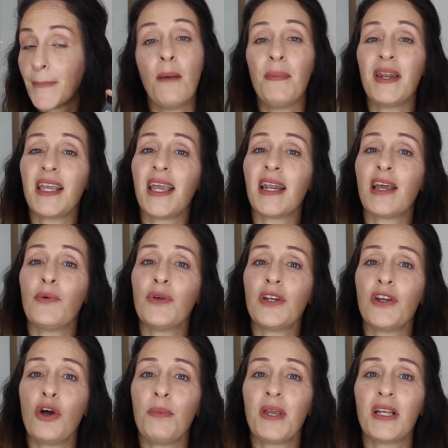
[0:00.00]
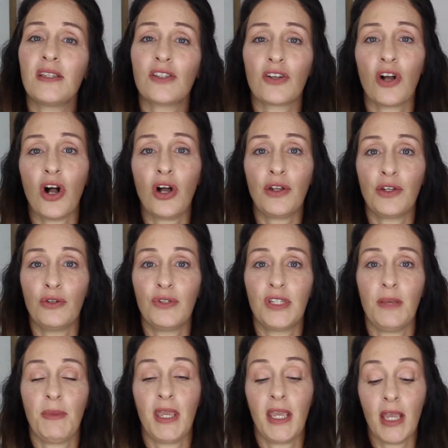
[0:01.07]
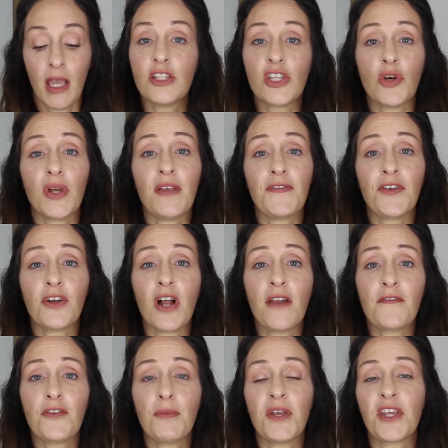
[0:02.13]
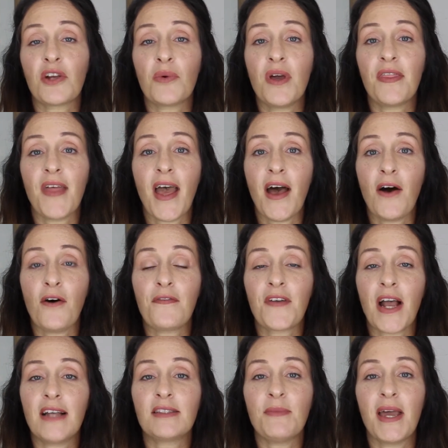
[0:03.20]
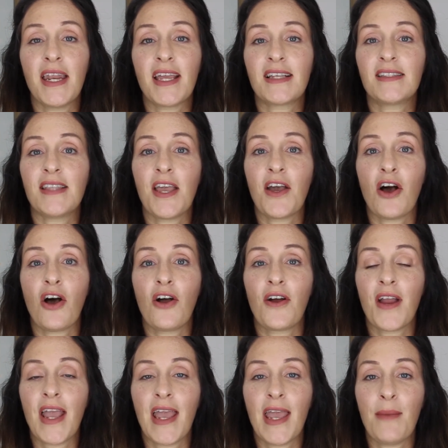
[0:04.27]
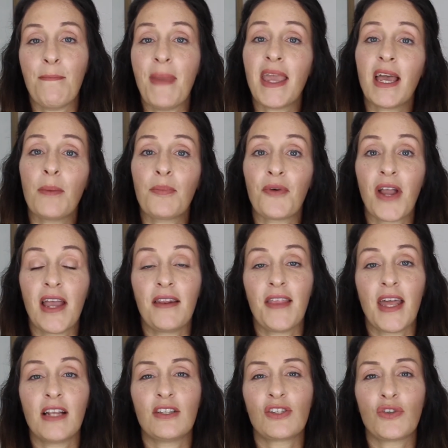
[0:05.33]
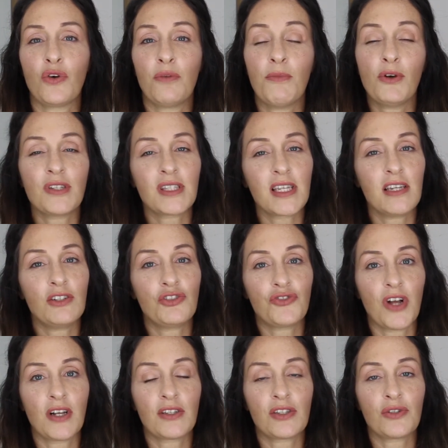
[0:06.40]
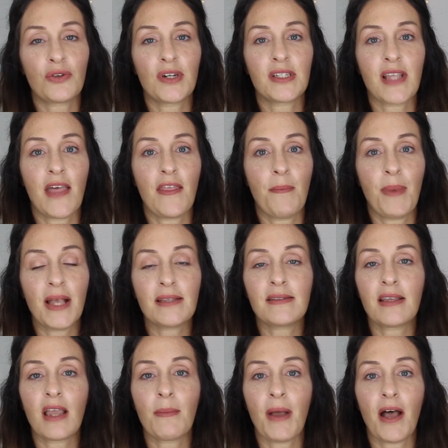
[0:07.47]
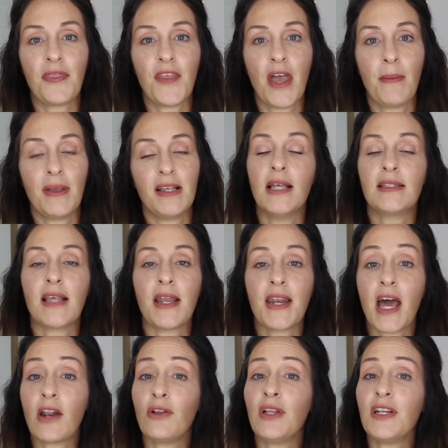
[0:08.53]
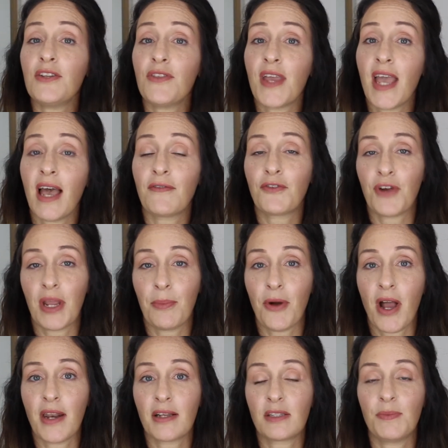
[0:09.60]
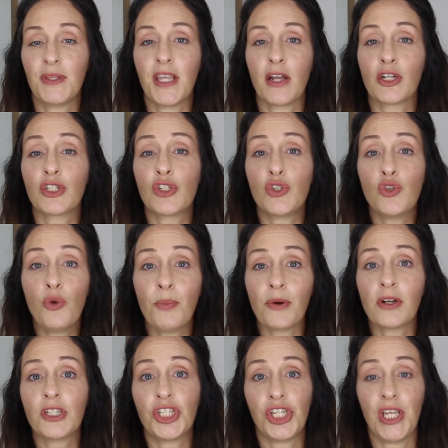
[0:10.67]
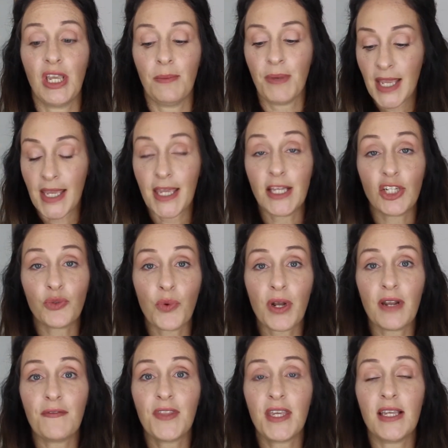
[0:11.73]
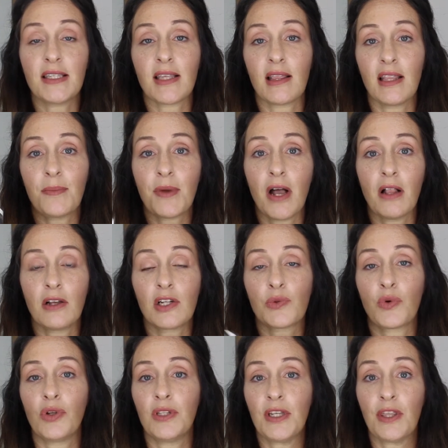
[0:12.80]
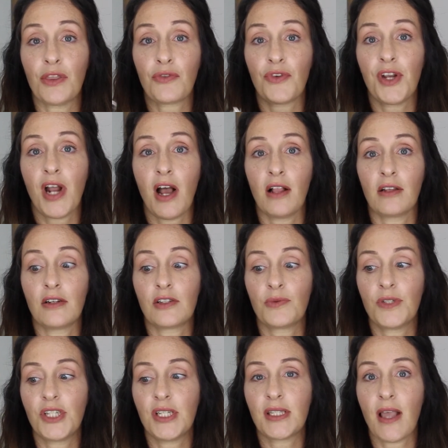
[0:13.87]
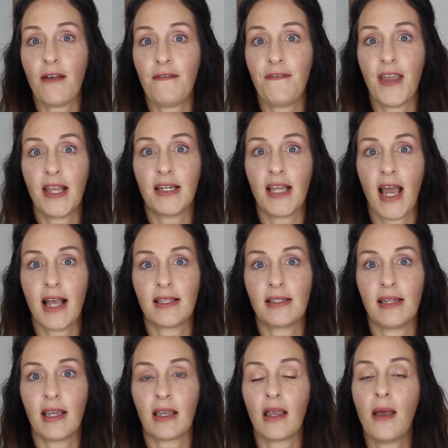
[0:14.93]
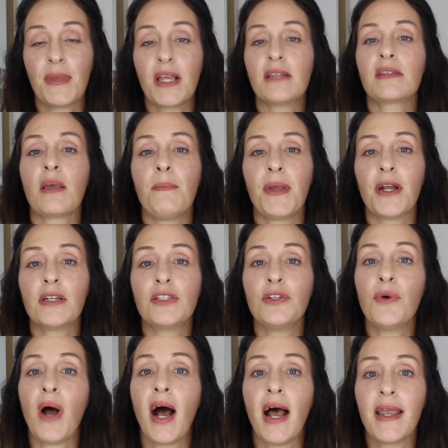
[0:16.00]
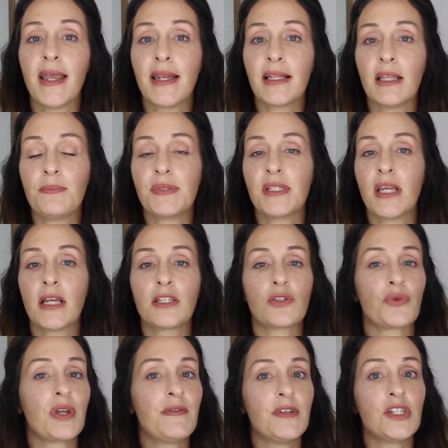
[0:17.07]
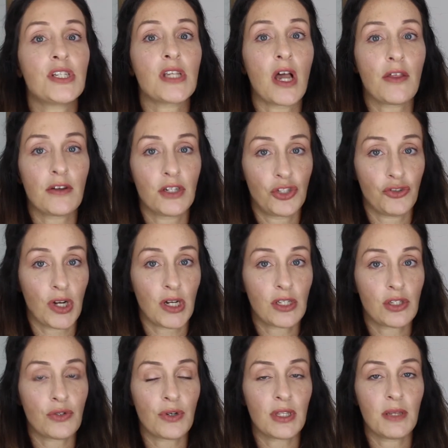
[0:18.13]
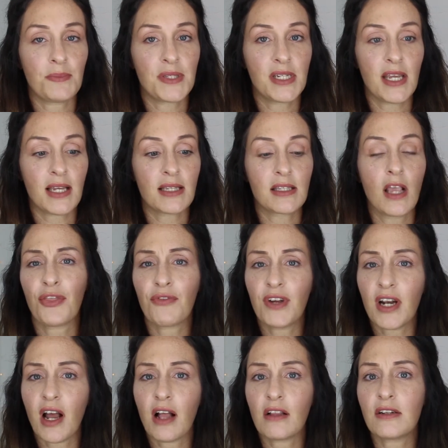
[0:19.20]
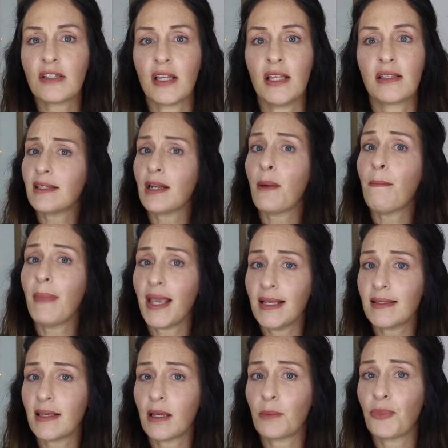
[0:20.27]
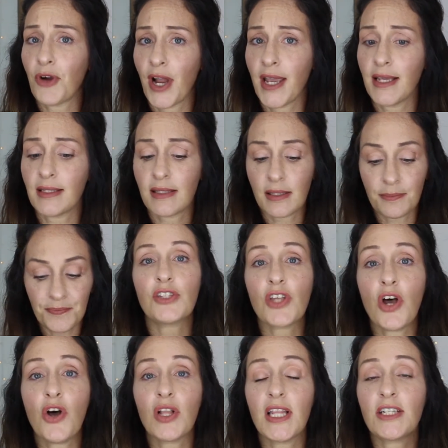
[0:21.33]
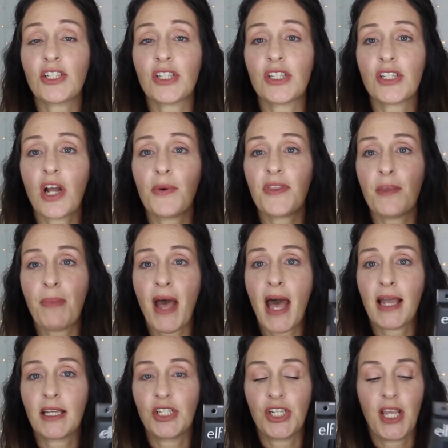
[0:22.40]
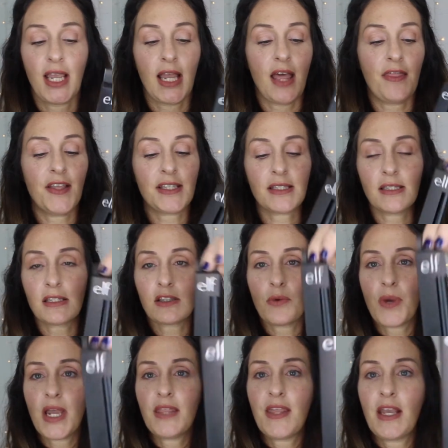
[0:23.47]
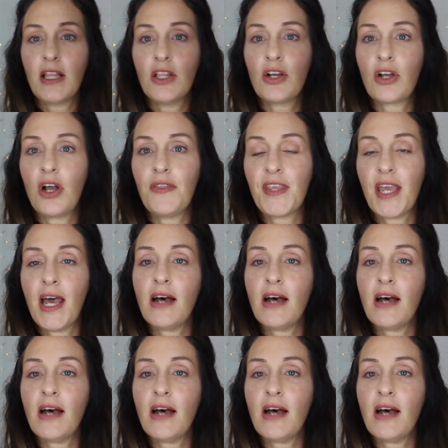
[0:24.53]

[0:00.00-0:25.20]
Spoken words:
But again, I wouldn't know because they're all new to me. So if you're unfamiliar with e.l.f. Cosmetics, they are a makeup brand that is sold mostly in drugstores, and the best thing about them is that not only do they have great products, but they are super cheap. Each one of these lip colors were only $3, which is fantastic. Because compared to high-end lipsticks or even just other drugstore lipsticks, $3 is an amazing price. So let's just start with the packaging. This is the way they look on the